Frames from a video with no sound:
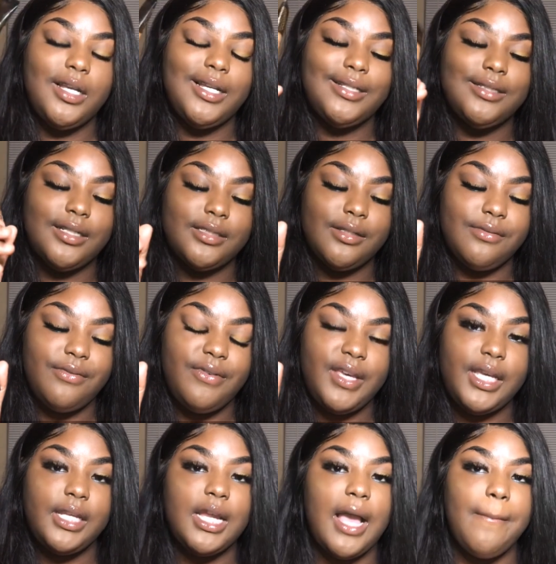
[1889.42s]
it doesn't
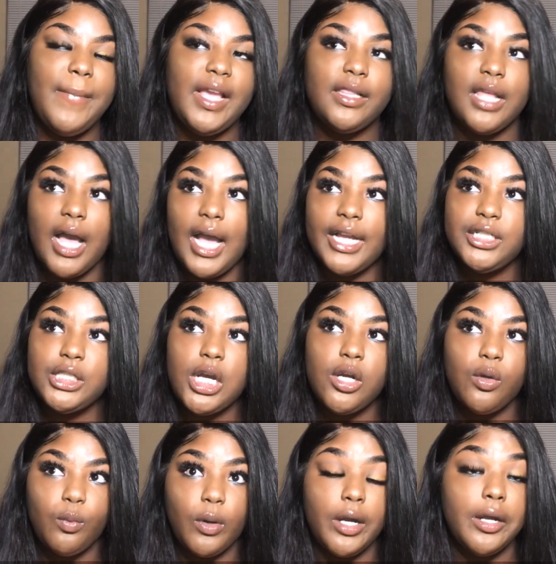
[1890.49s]
fit. I made the eyeshadow
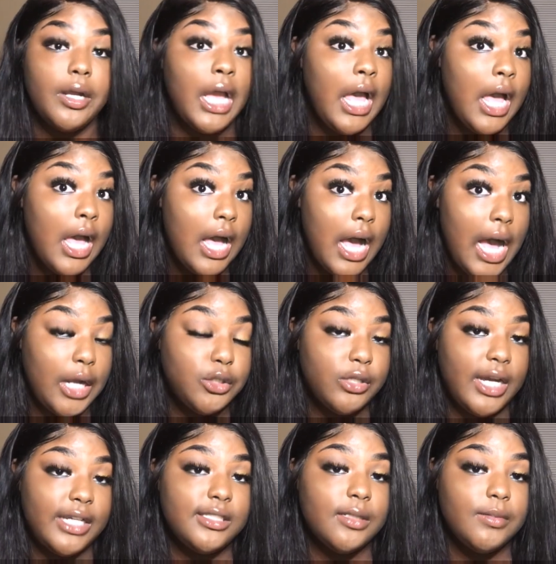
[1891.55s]
work. I
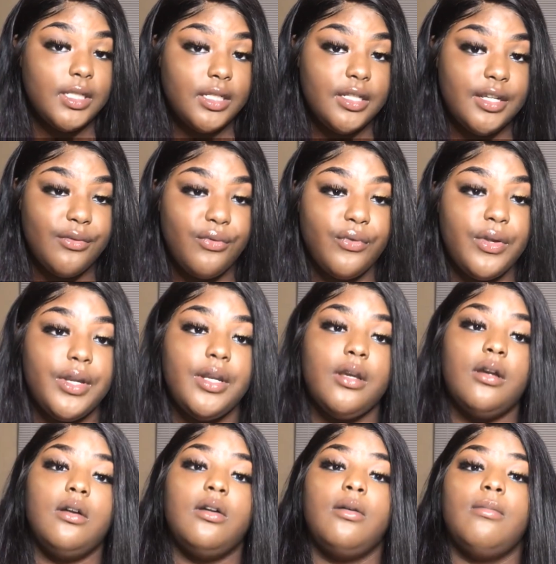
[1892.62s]
tried something different.
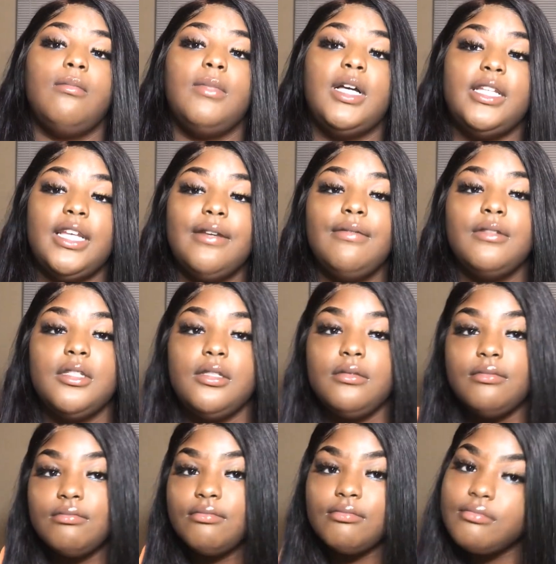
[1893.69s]
I definitely,
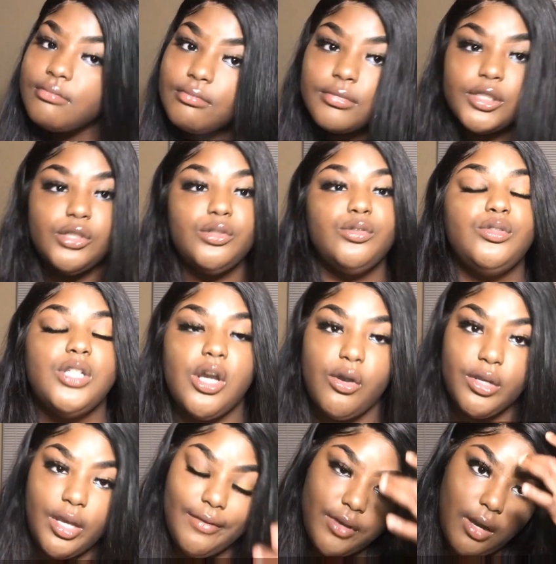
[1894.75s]
you know,
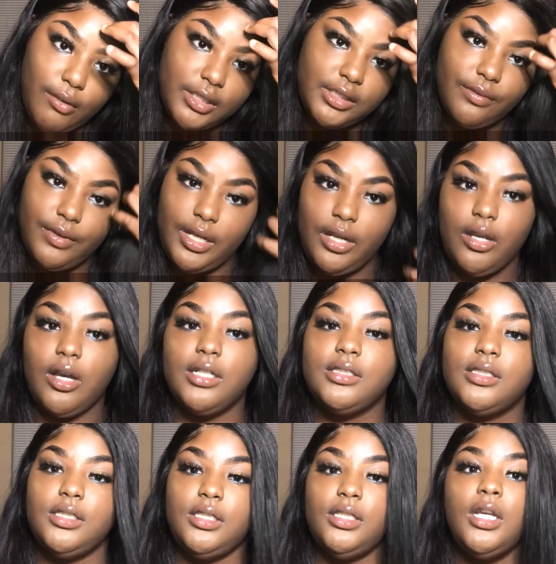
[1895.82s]
if y'all watch the video, y'all
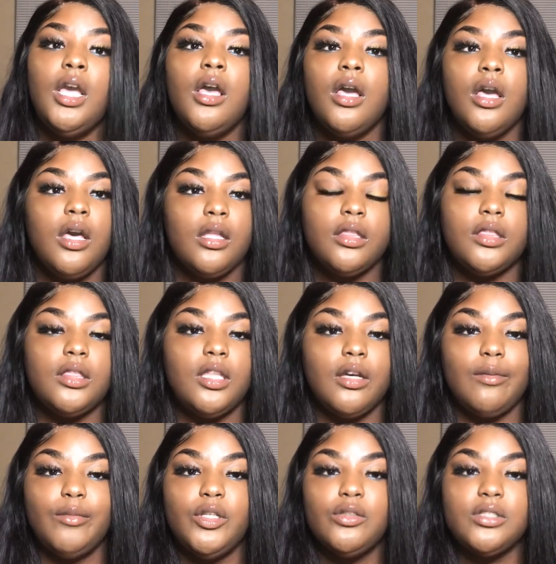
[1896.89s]
see the
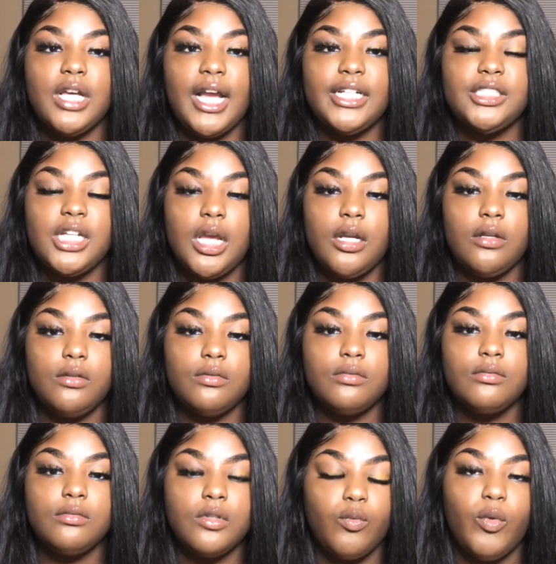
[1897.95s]
Amuse eyeshadow
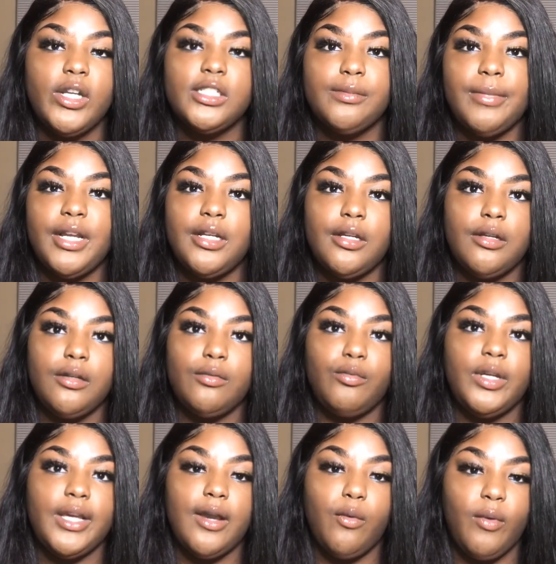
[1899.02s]
works better
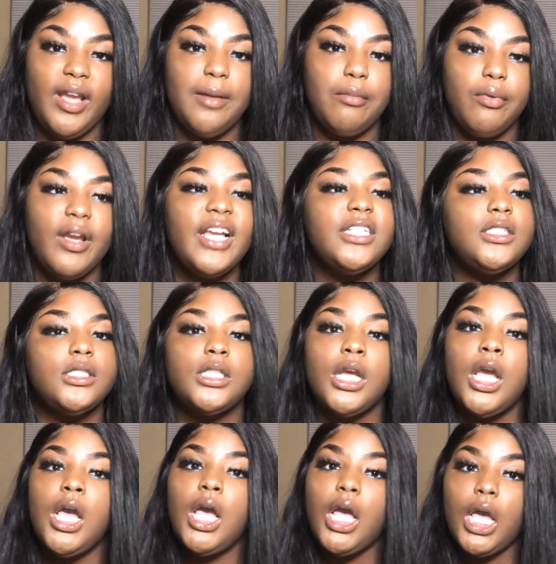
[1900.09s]
with a wet brush.
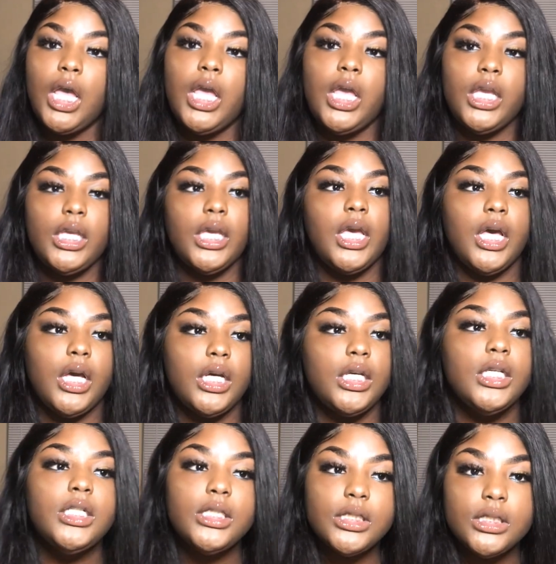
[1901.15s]
And yeah,
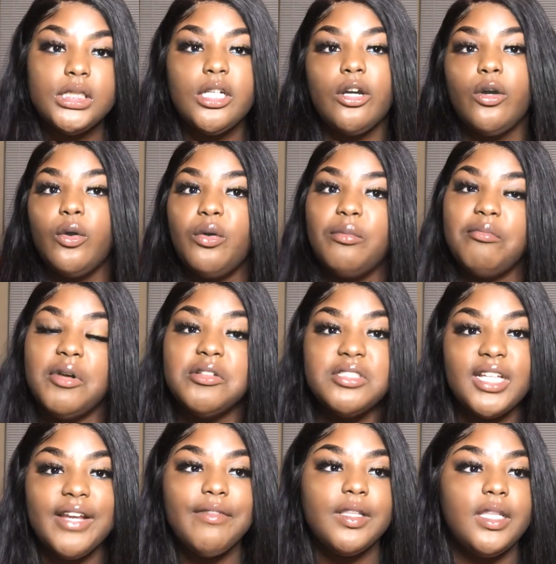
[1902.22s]
so most of
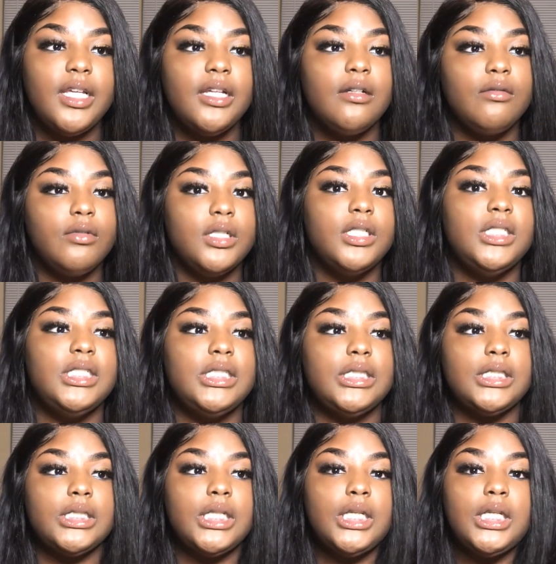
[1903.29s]
everything was